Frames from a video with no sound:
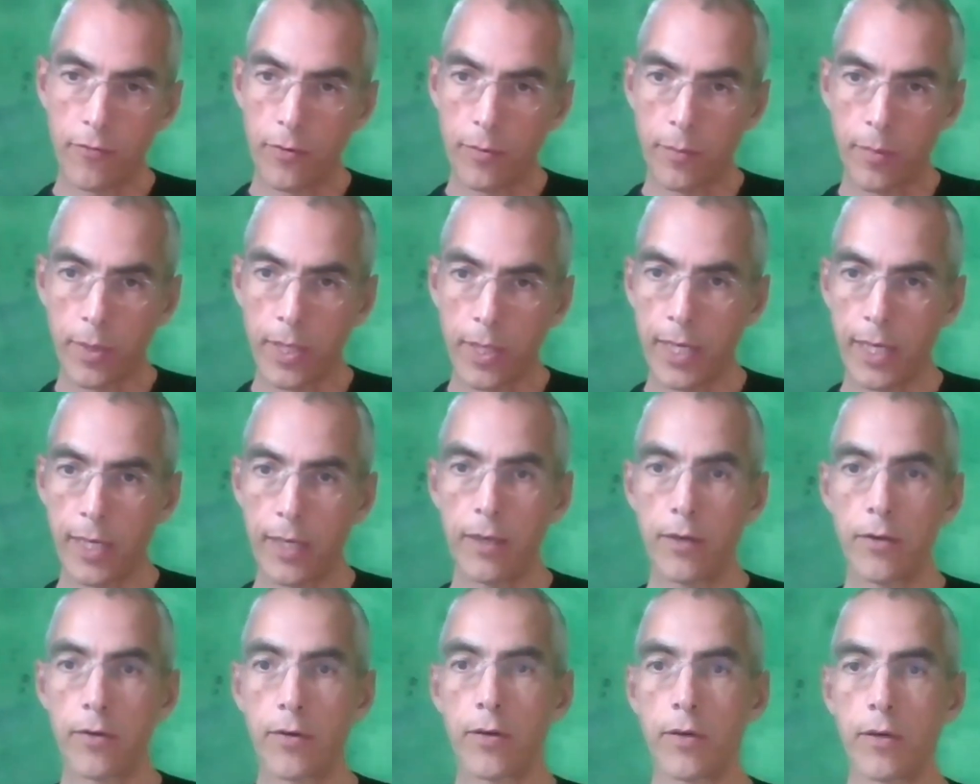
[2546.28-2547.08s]
from
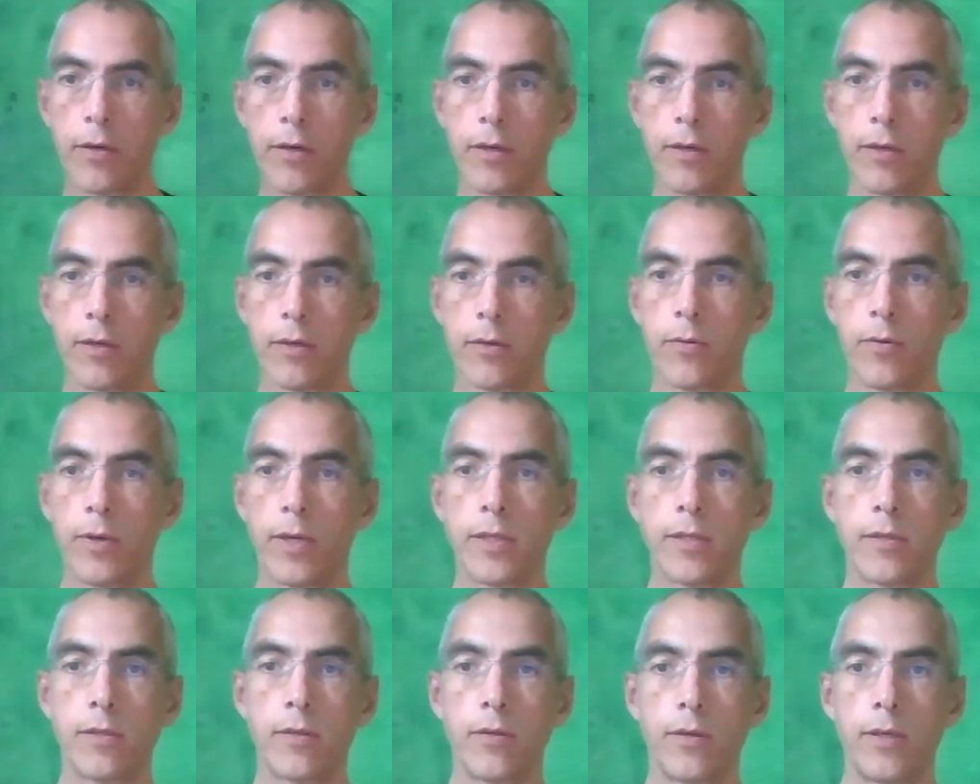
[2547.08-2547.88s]
Color
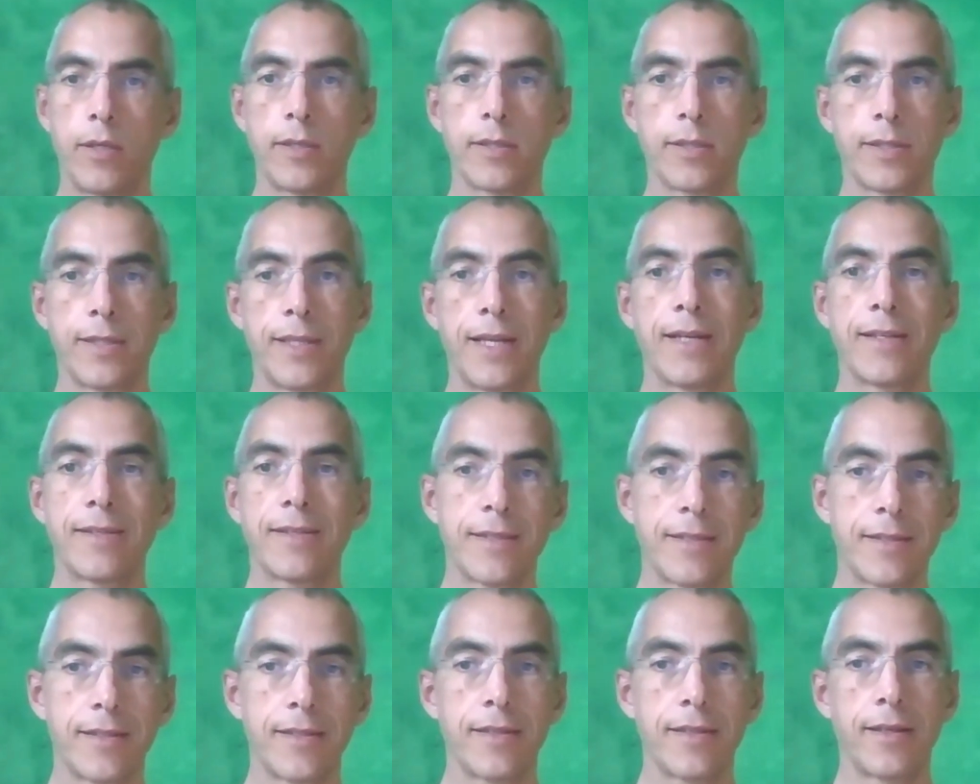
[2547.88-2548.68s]
question is,
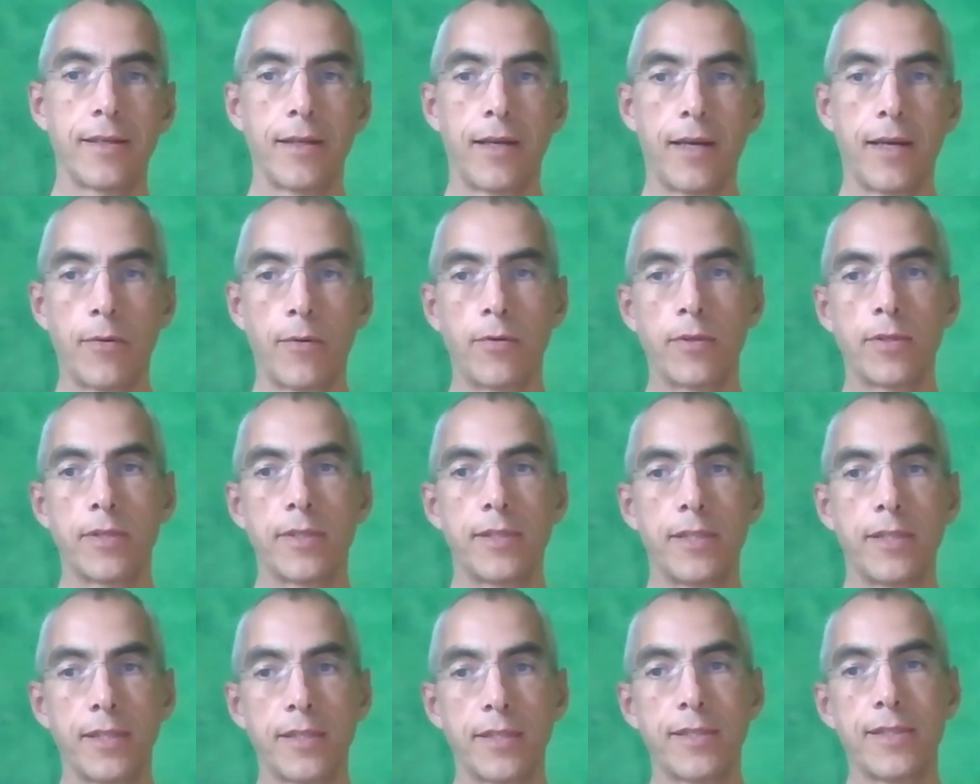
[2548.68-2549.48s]
does our
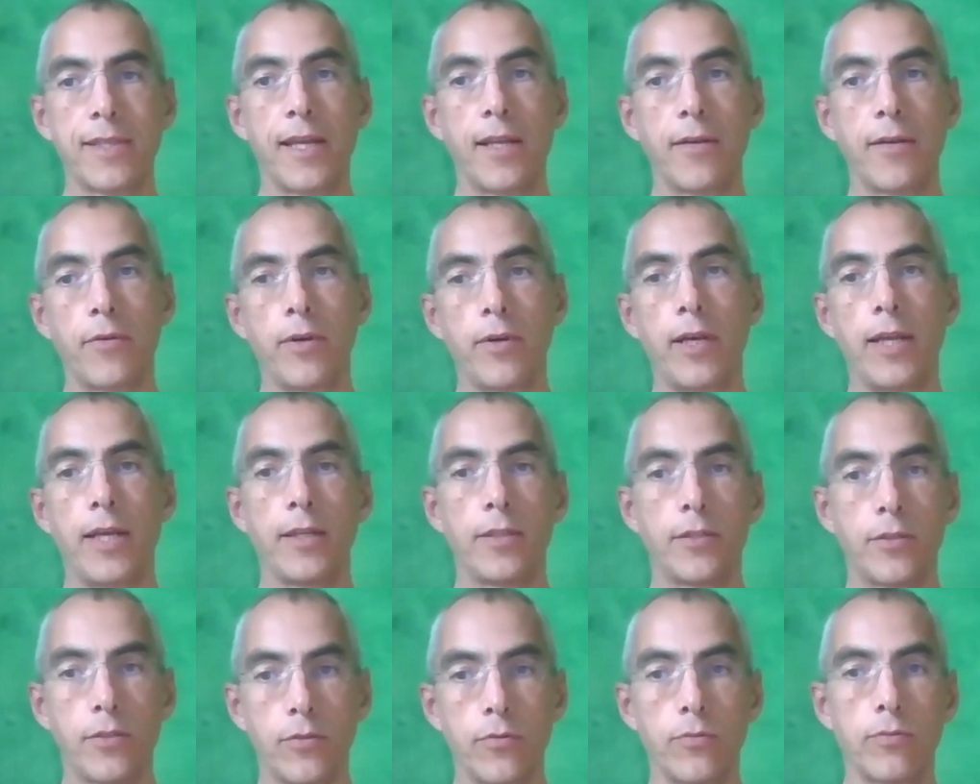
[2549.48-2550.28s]
6 then
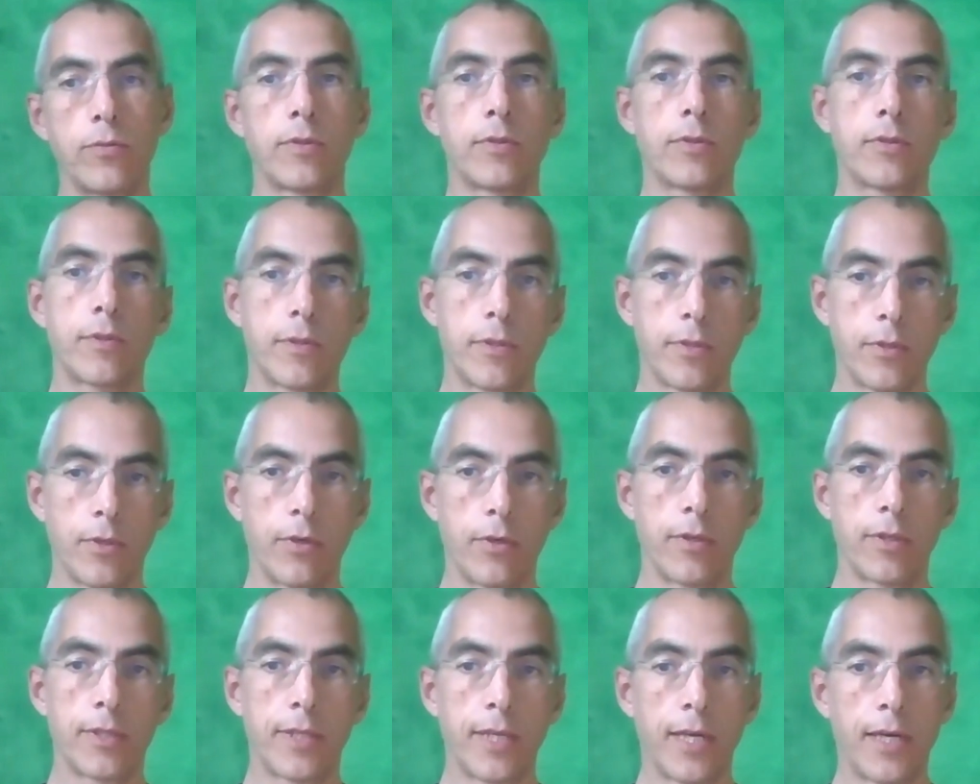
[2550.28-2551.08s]
relate to
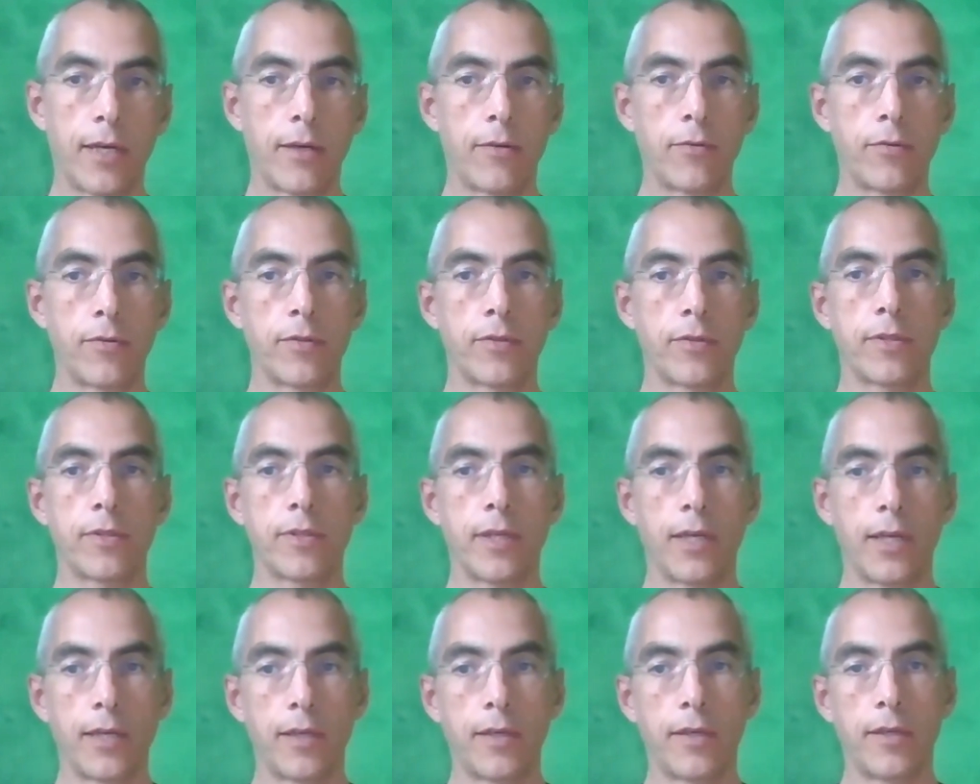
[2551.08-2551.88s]
Taurus,
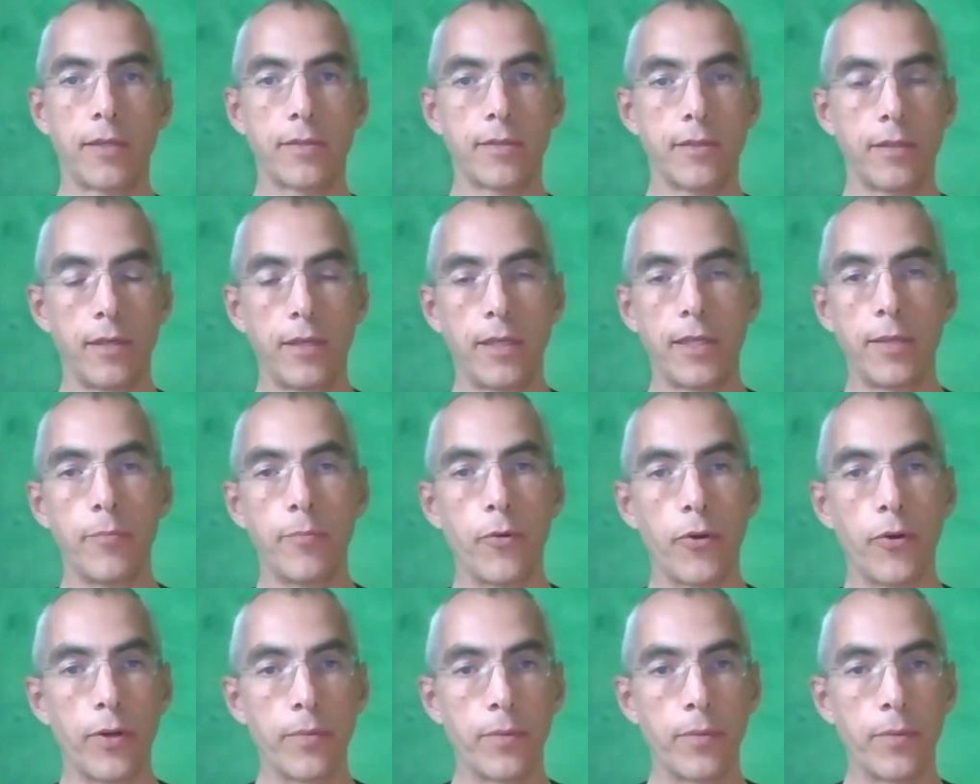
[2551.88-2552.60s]
Aries, and Libra?